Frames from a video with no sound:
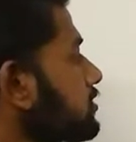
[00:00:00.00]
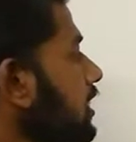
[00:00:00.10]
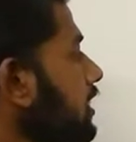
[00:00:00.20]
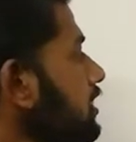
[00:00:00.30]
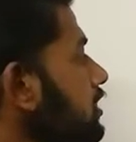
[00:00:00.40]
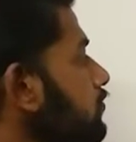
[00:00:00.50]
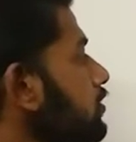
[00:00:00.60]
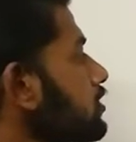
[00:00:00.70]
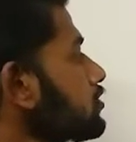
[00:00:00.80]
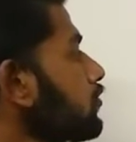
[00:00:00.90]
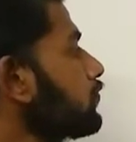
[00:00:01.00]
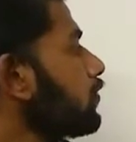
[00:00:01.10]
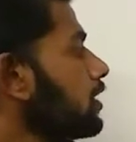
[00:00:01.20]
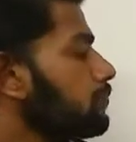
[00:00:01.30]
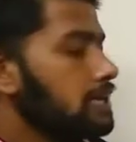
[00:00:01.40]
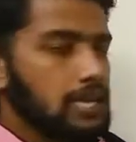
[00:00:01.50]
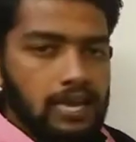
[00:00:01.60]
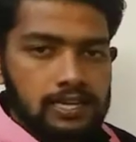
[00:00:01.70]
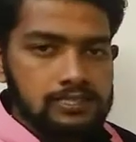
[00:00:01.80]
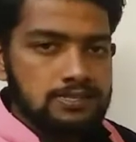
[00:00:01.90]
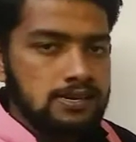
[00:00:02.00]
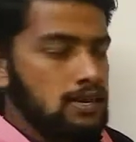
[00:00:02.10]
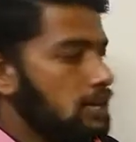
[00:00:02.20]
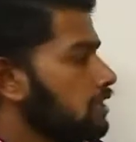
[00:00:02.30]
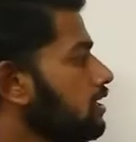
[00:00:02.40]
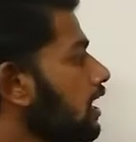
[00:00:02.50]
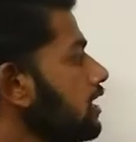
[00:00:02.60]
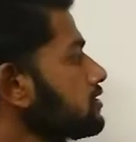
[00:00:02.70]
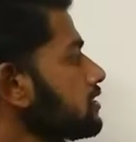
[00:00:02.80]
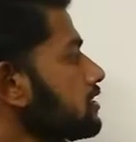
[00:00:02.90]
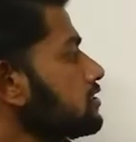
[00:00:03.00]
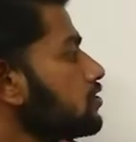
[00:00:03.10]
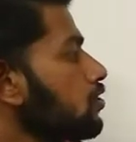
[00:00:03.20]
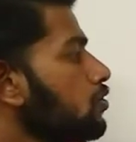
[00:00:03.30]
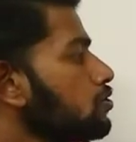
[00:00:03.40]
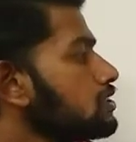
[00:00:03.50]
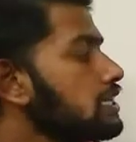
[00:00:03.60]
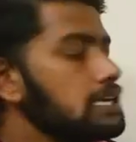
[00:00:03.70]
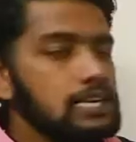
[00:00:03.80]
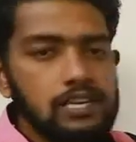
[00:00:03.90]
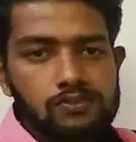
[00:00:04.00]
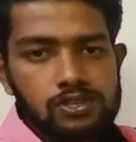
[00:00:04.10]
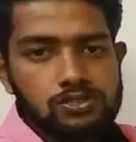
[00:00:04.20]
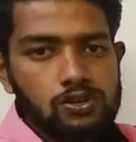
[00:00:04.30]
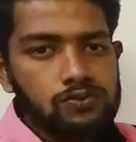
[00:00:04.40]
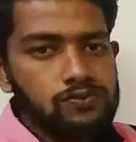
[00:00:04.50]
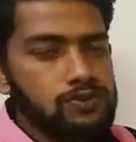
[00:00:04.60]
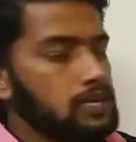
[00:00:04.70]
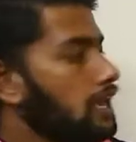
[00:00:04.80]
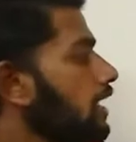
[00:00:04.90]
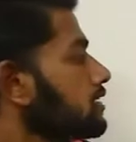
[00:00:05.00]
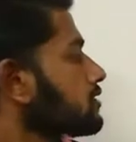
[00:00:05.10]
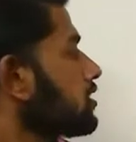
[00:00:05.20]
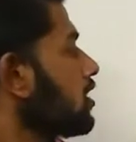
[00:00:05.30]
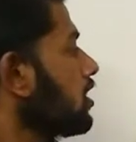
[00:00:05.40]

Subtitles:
Sine inverse of 1 by x. The answer is cosecant inverse of x.